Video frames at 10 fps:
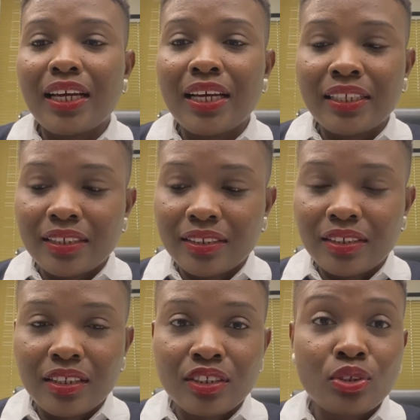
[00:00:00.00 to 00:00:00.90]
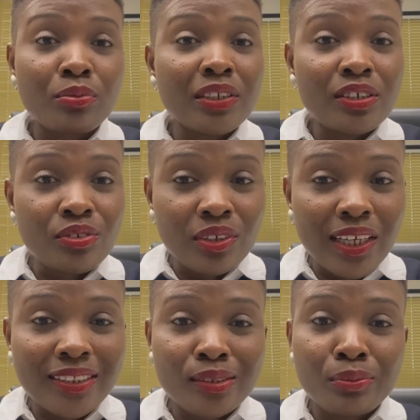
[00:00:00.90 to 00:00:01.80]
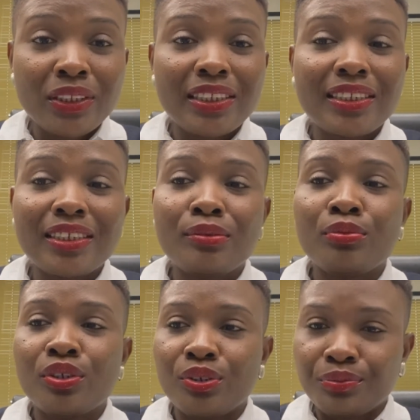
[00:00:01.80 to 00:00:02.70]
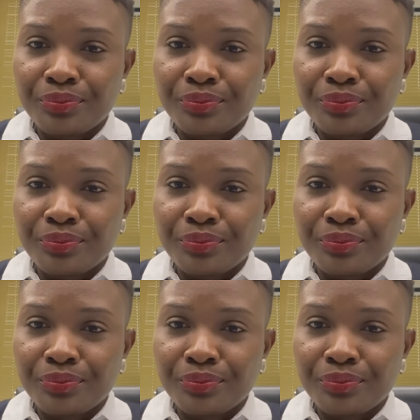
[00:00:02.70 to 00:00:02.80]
and it's commonly known as the PCT model.